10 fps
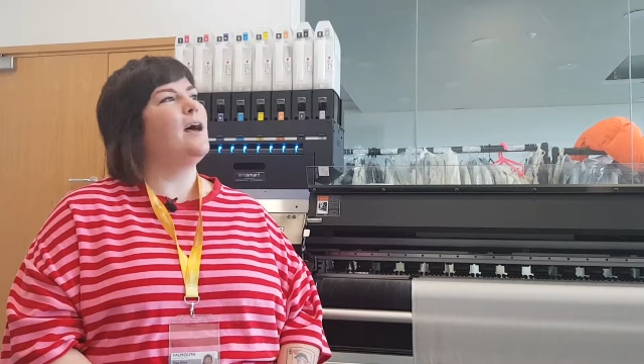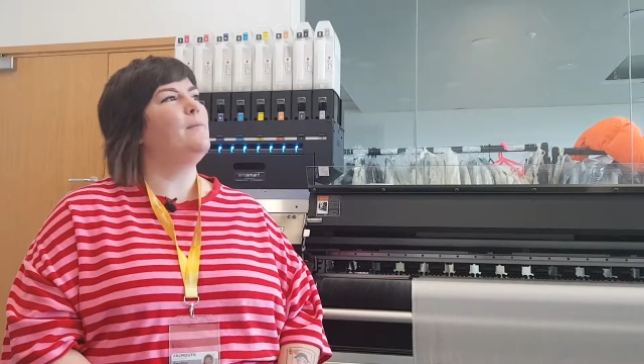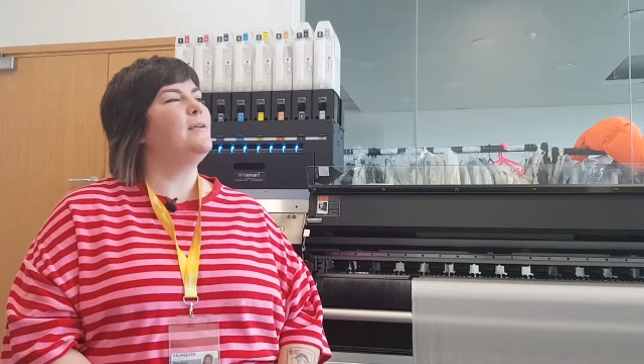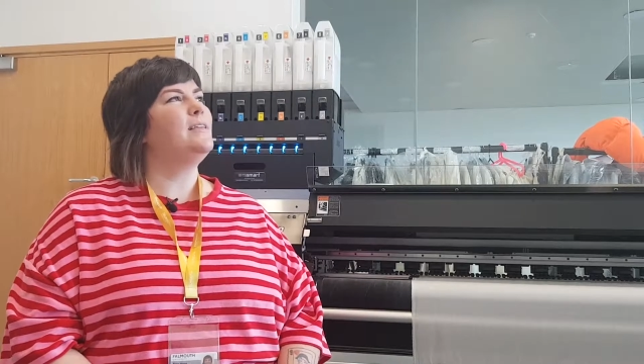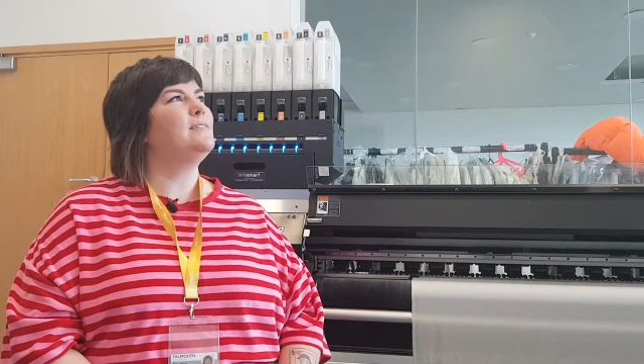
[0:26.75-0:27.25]

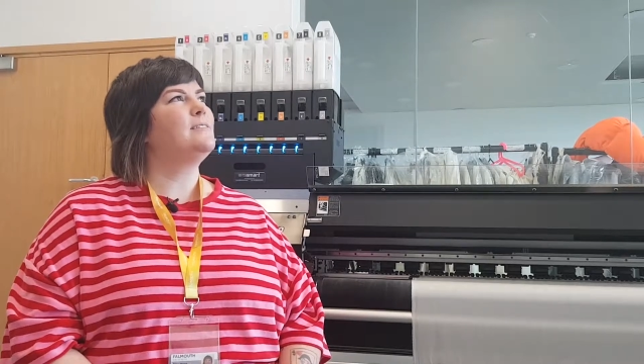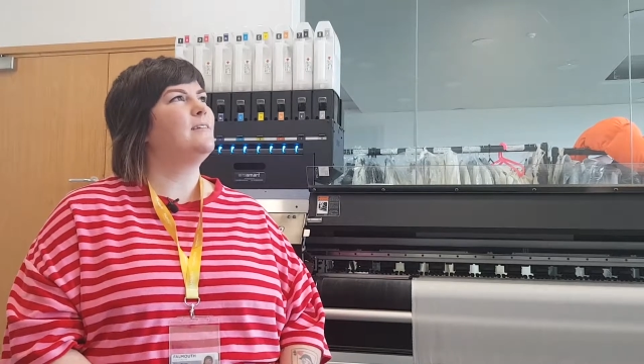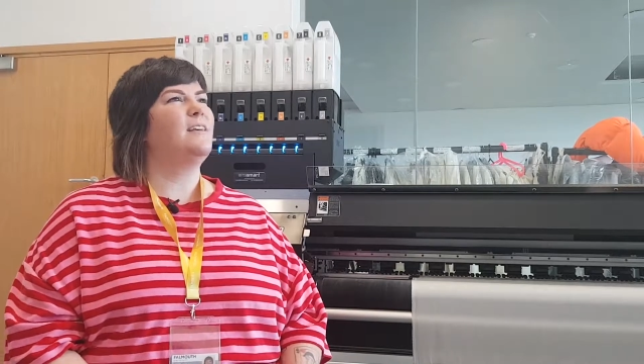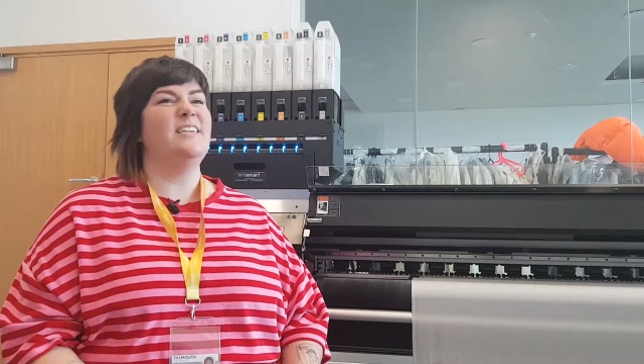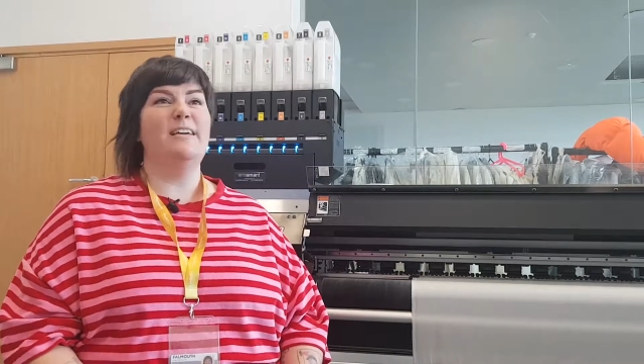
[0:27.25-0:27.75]
It's
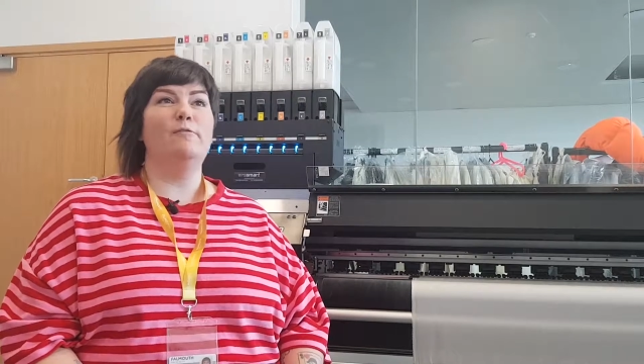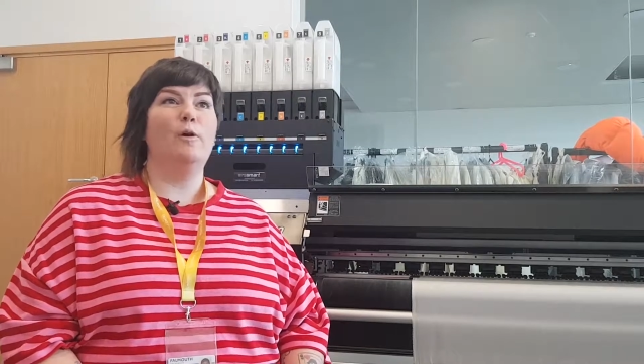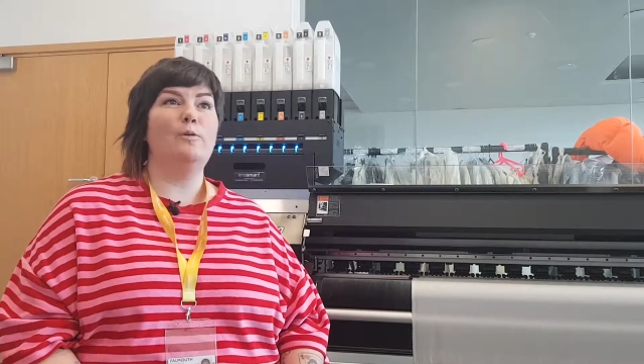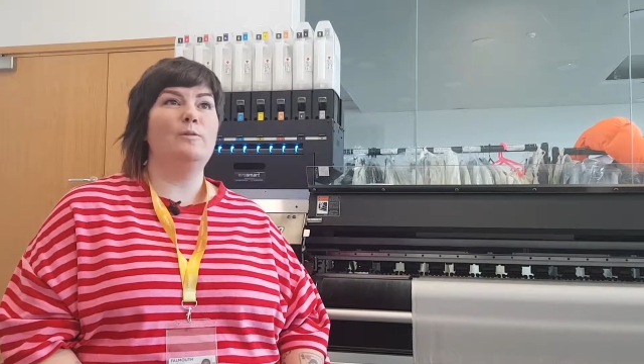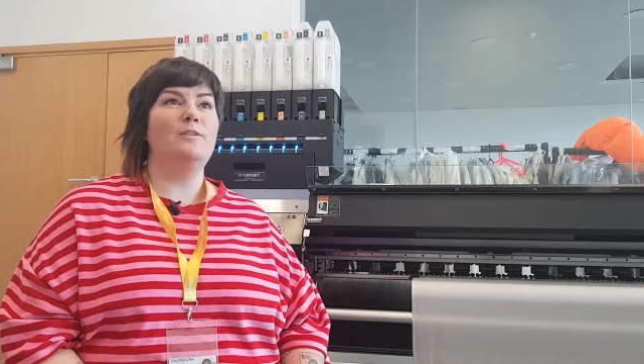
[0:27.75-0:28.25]
a year
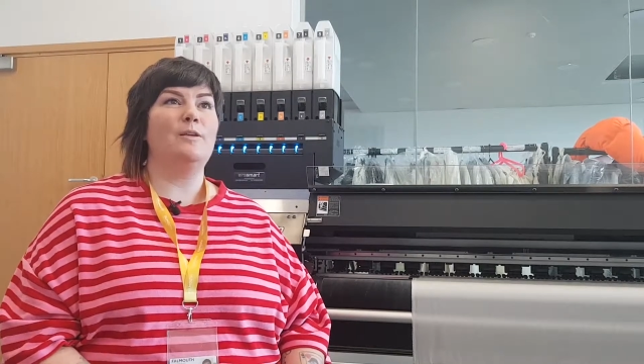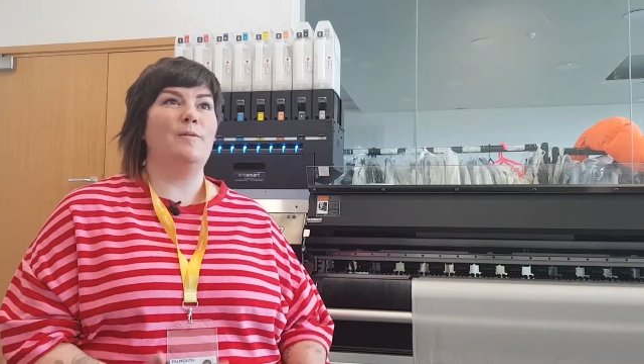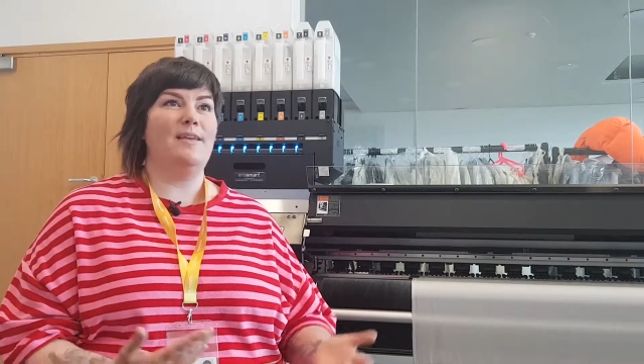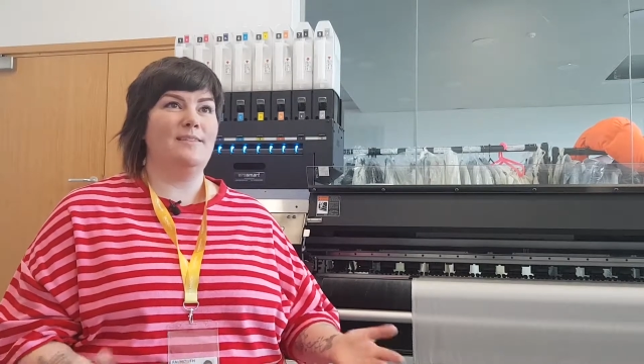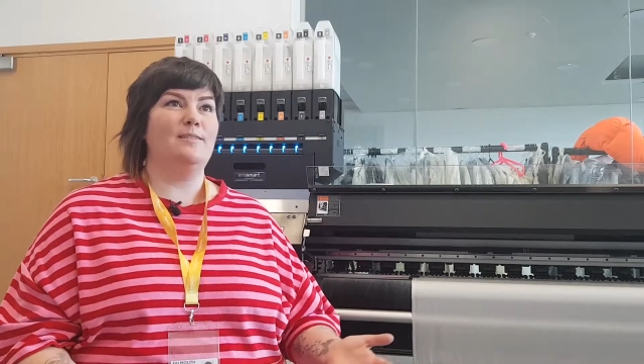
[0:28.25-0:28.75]
old, so
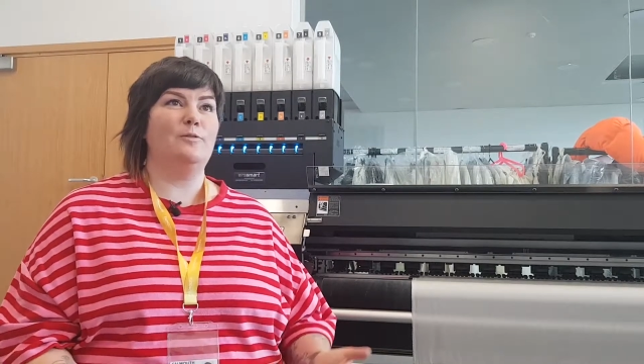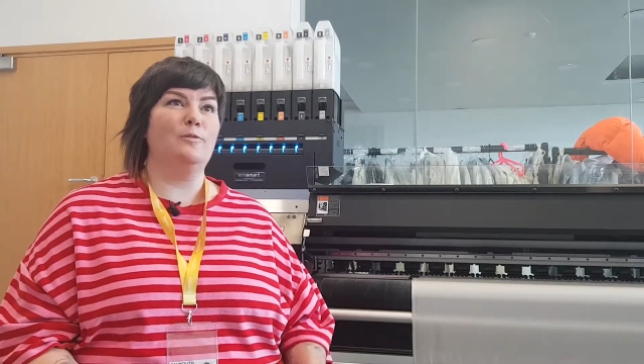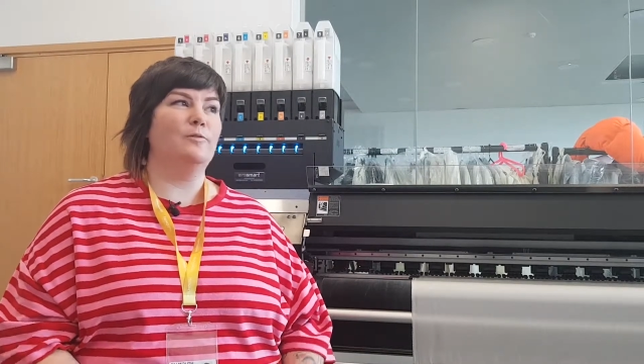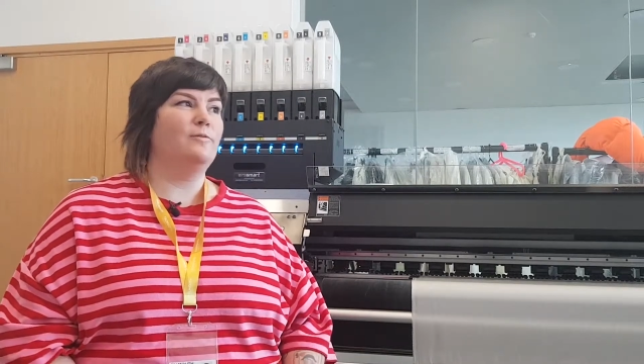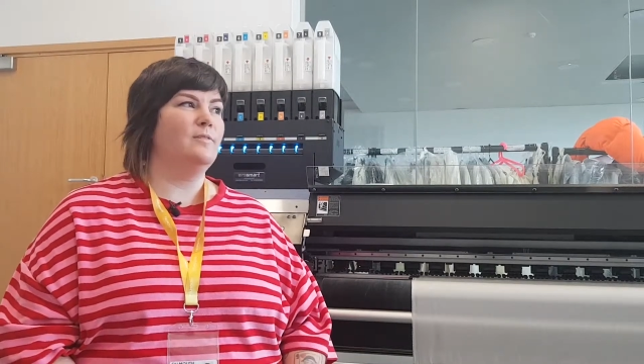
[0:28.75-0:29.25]
it is
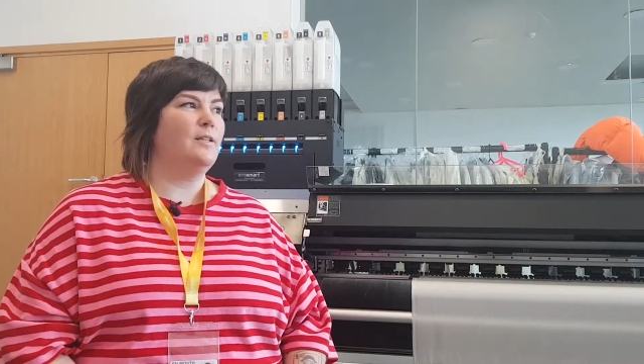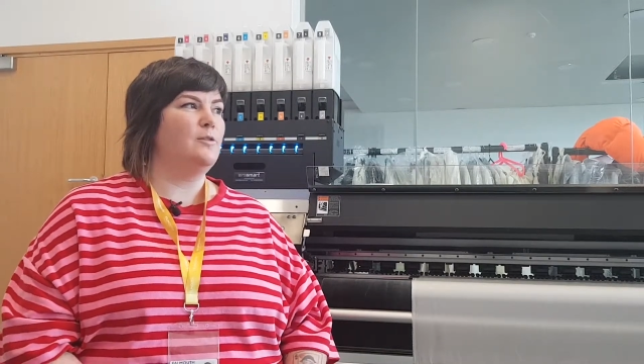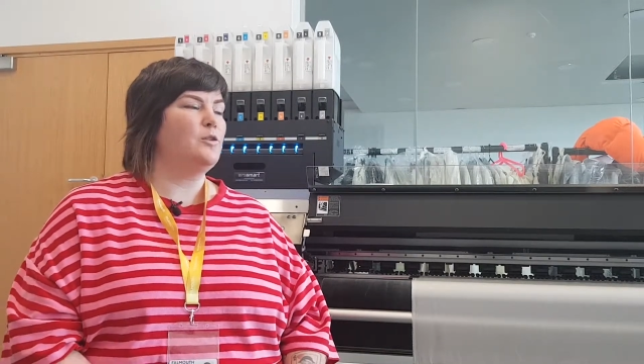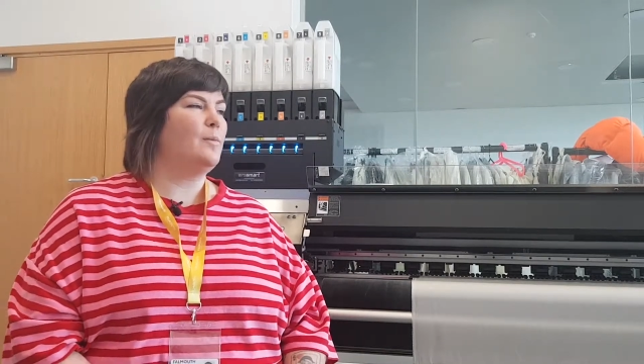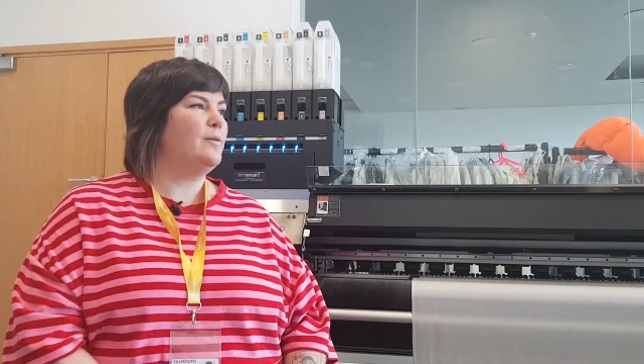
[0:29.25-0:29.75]
sort
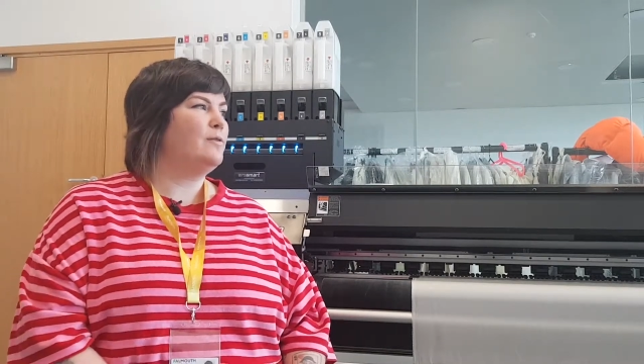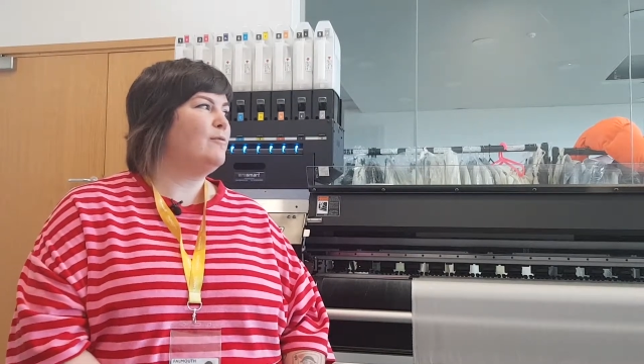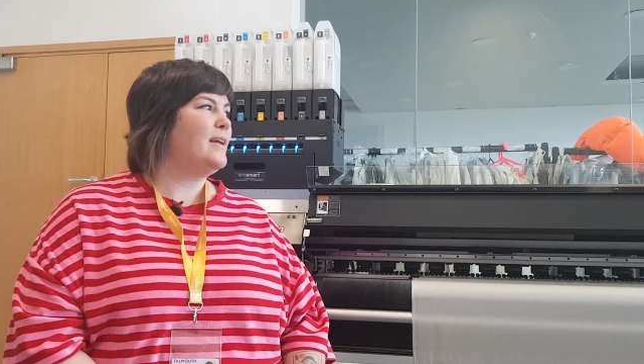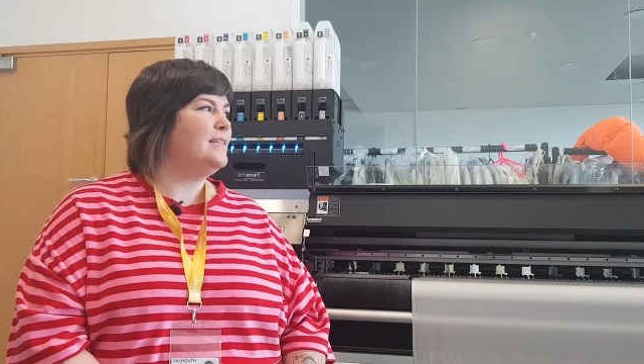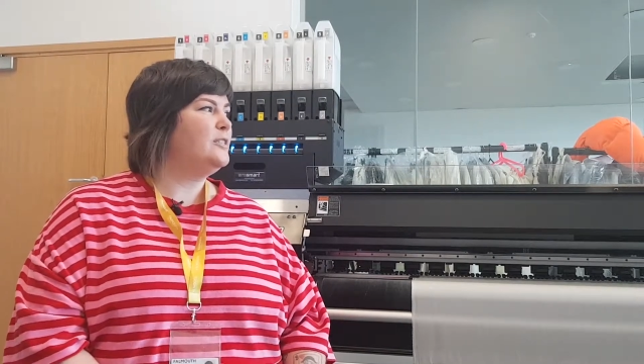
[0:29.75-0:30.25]
of, top of the
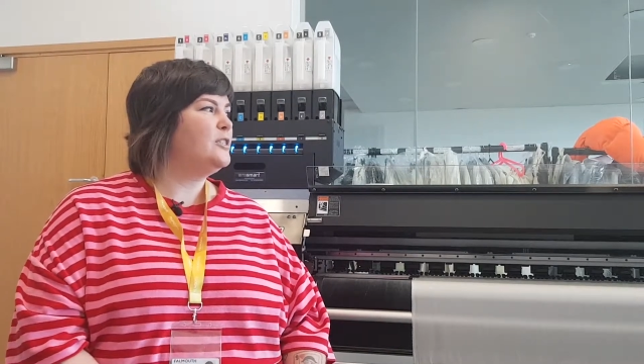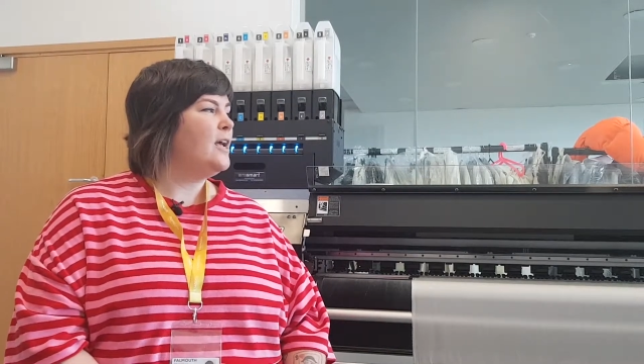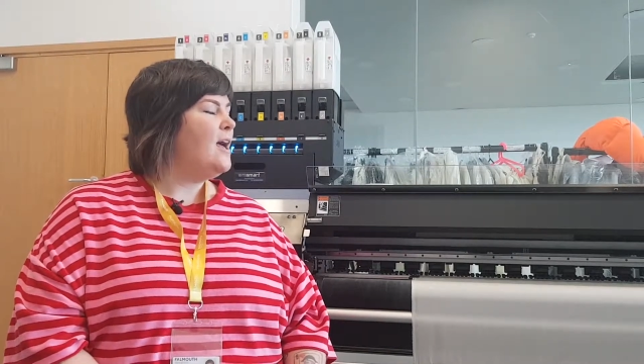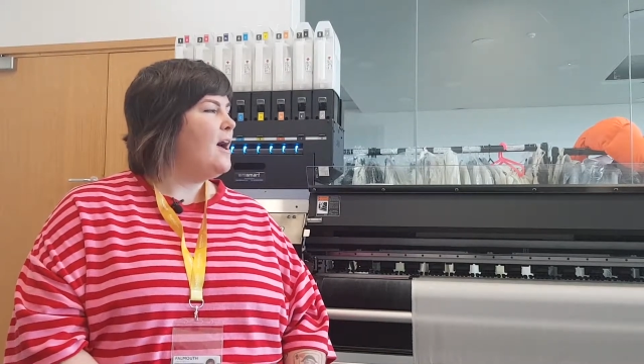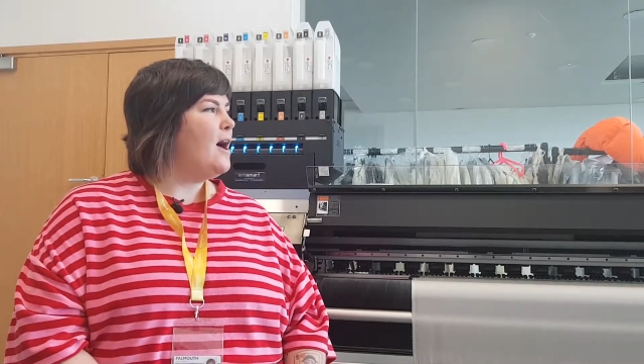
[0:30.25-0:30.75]
range.
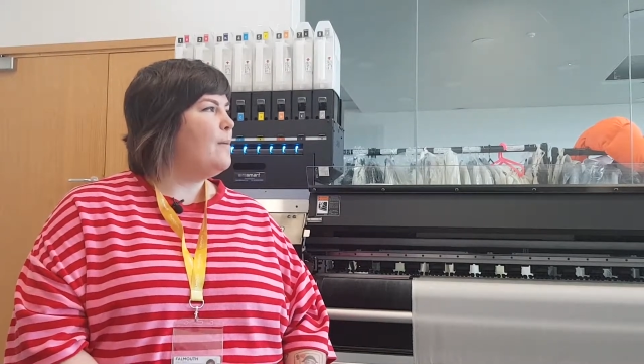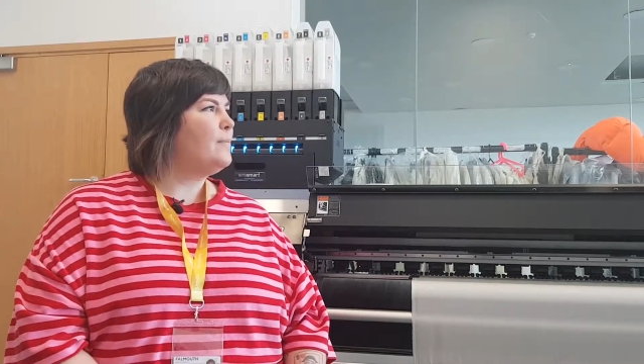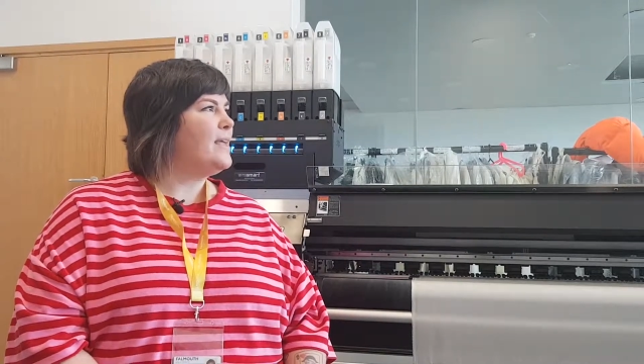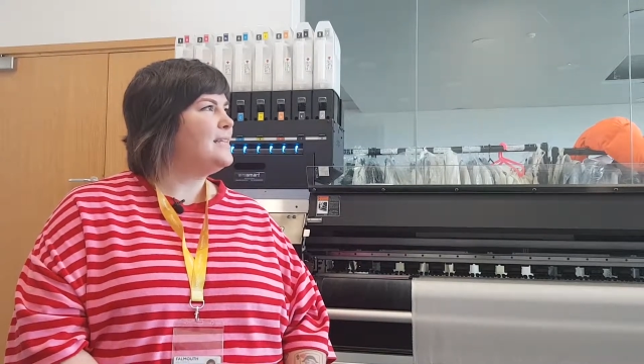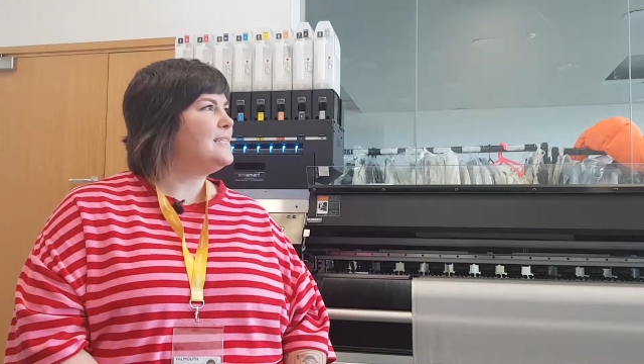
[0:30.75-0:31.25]

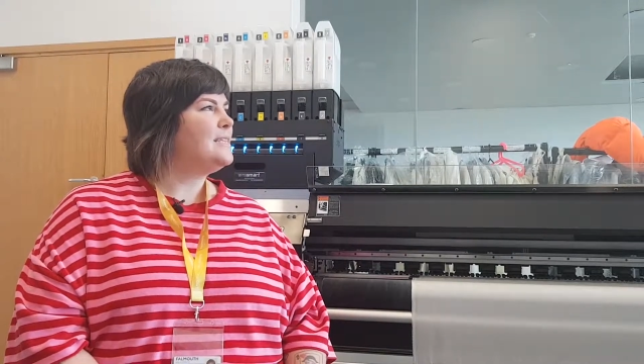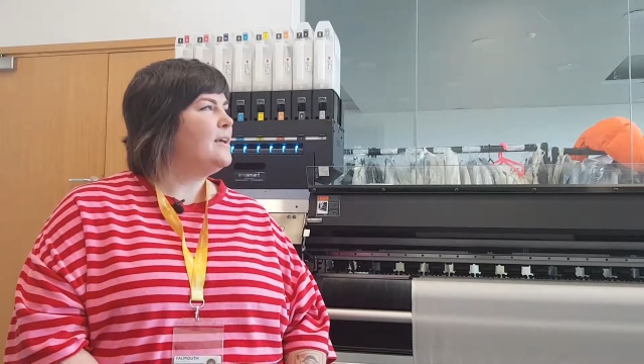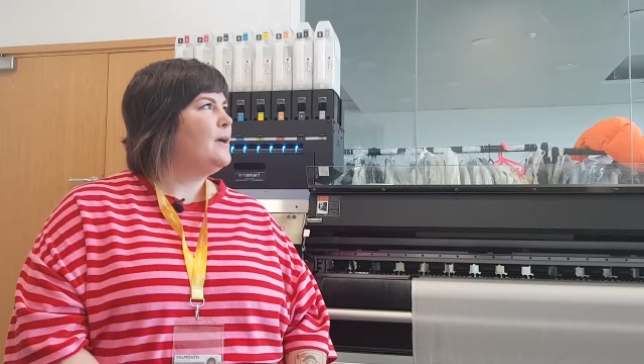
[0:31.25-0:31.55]
It's